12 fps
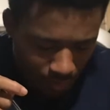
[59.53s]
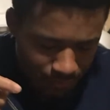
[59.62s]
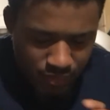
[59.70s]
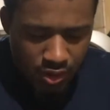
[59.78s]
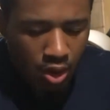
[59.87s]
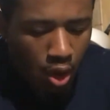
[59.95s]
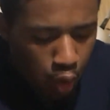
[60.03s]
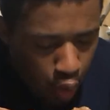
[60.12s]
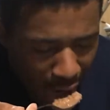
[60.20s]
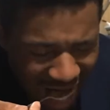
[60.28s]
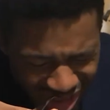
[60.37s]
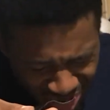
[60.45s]
a try,
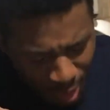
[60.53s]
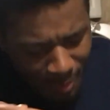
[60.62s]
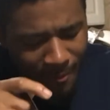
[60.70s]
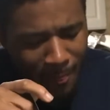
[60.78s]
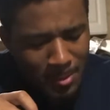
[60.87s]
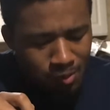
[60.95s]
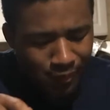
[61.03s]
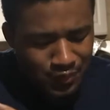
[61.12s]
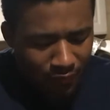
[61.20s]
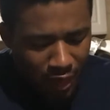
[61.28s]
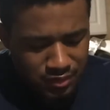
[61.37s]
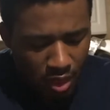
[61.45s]
and I knew that I
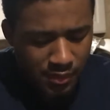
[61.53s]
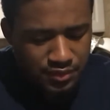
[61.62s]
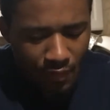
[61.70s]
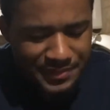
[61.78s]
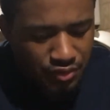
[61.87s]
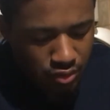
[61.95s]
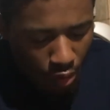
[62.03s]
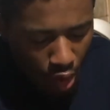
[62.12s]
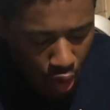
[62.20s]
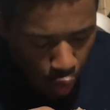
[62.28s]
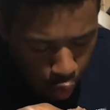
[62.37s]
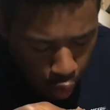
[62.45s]
have a low chance of
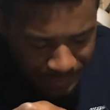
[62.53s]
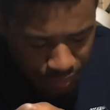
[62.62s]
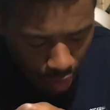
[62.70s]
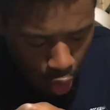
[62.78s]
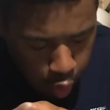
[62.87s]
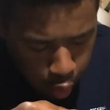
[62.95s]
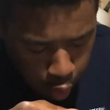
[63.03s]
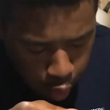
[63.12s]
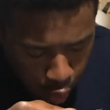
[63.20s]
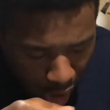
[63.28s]
getting caught. I